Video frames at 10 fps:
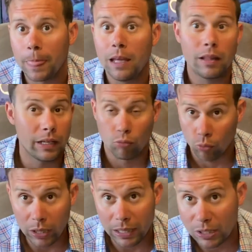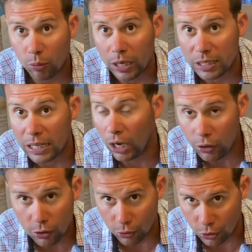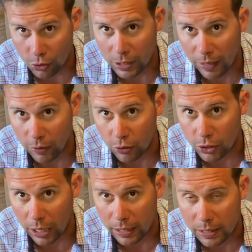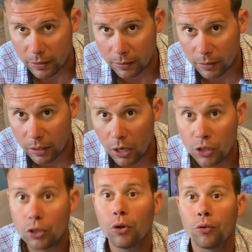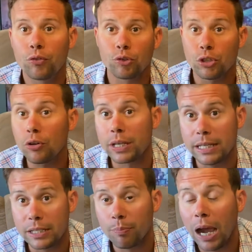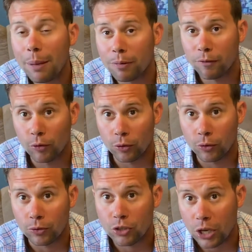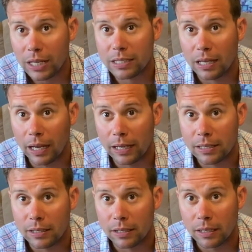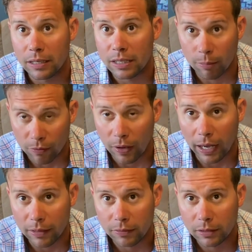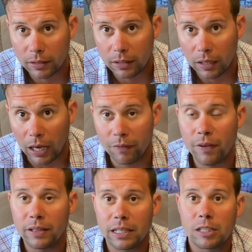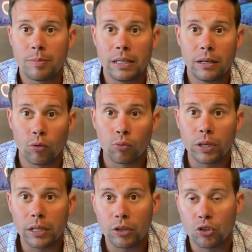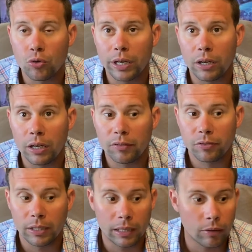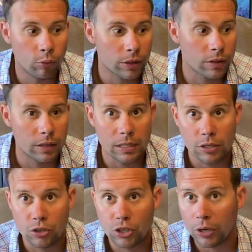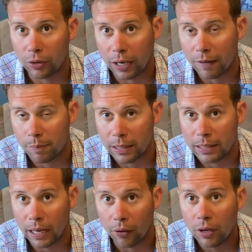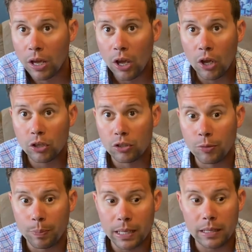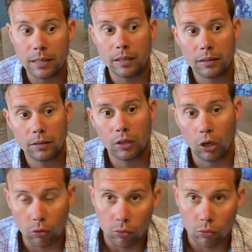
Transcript: That really, that's why you see hunters use heavier shots. So for turkeys, my preferred shot size is number five. I've found that to be a really good trade-off uh, with the shell that I've picked out to be a